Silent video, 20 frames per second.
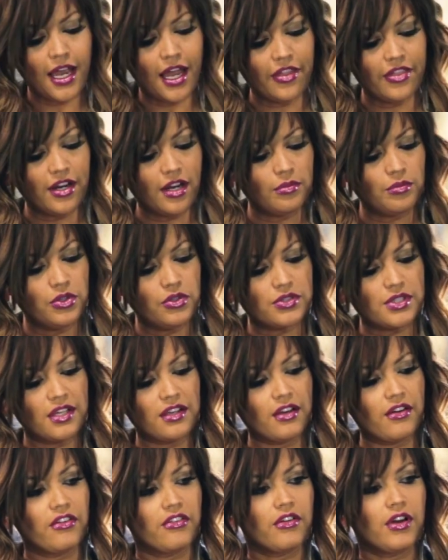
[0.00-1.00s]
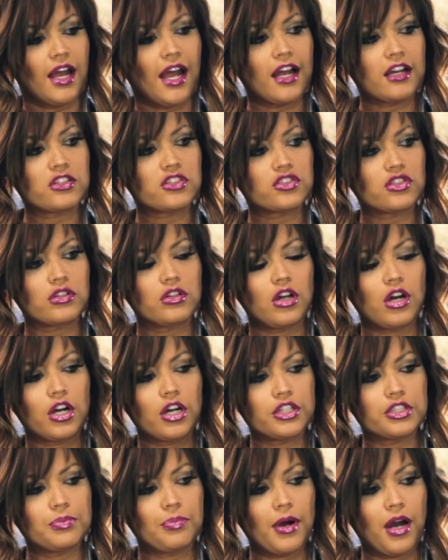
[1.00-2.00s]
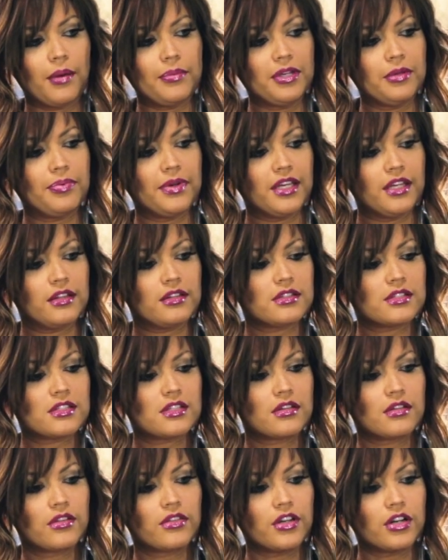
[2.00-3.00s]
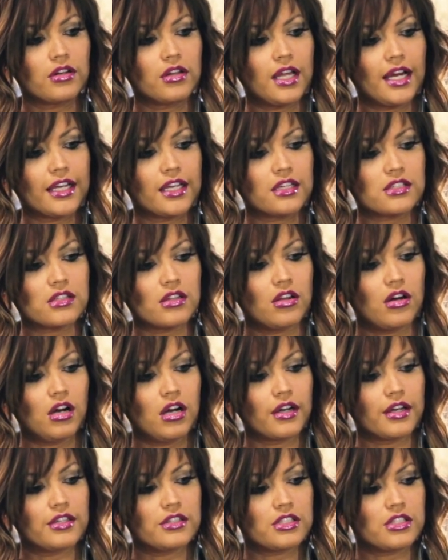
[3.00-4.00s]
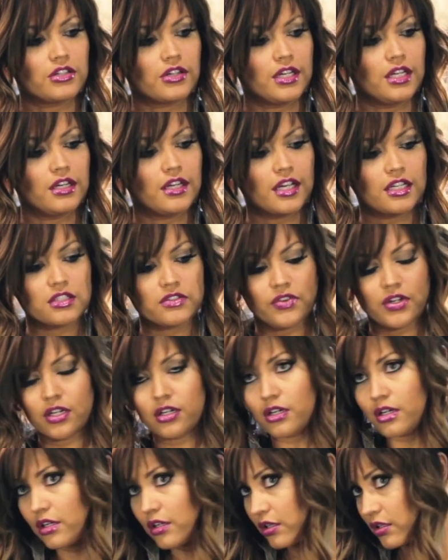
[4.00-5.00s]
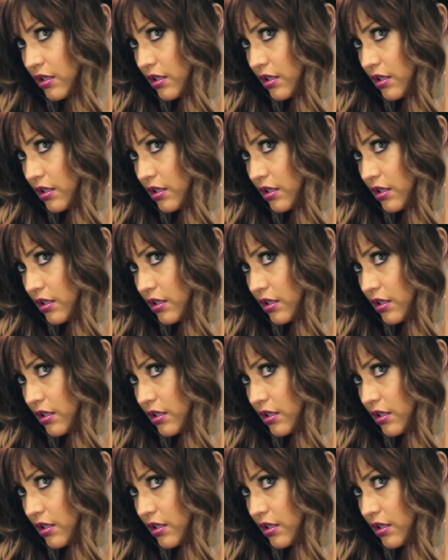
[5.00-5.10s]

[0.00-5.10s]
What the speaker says: And then I'm using extra large bobby pins. They're like as long as your index finger.